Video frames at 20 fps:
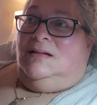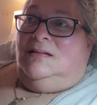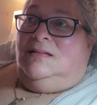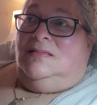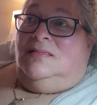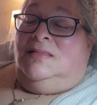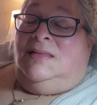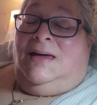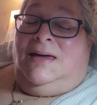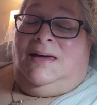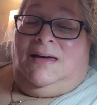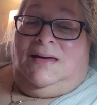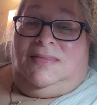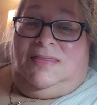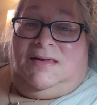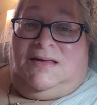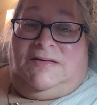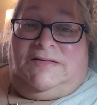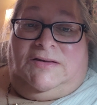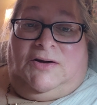leg
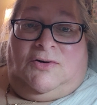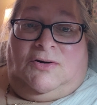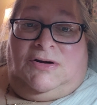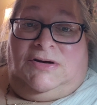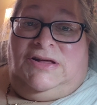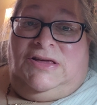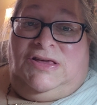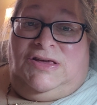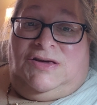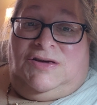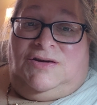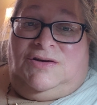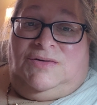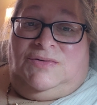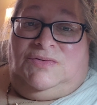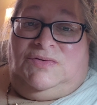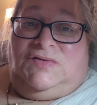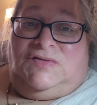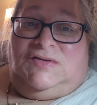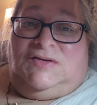that's hard to
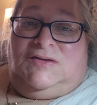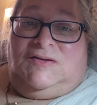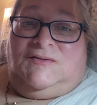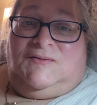use.